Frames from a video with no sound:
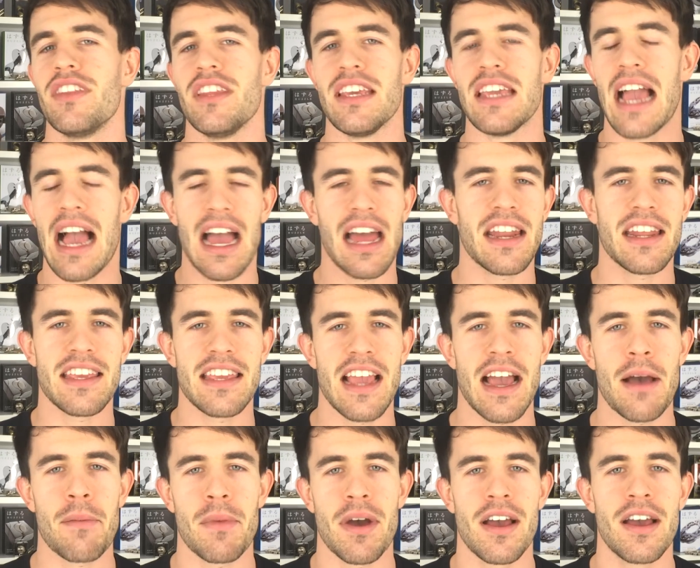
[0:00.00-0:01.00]
for the
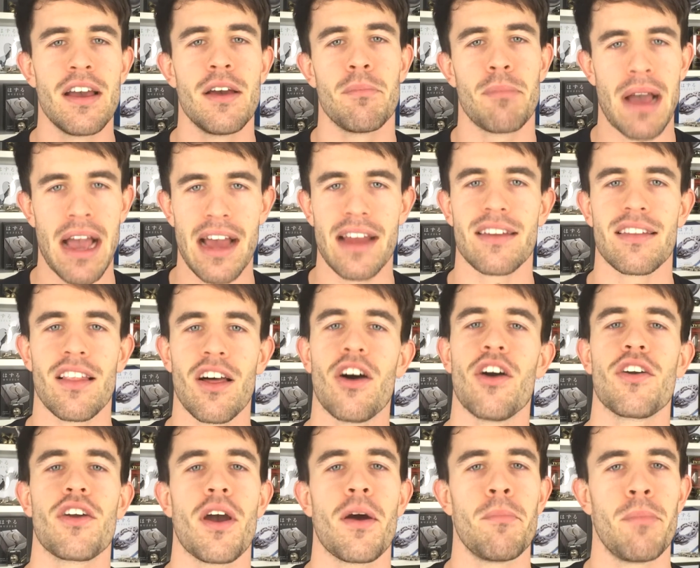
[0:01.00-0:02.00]
Hanayama
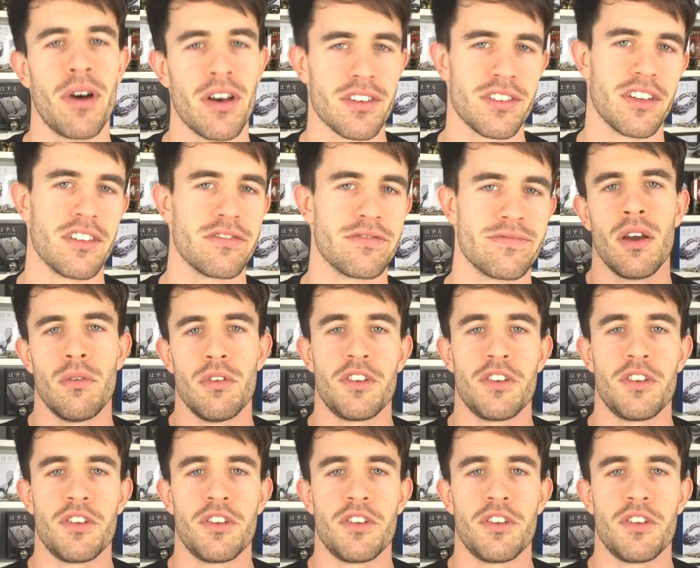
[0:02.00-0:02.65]
padlock puzzle,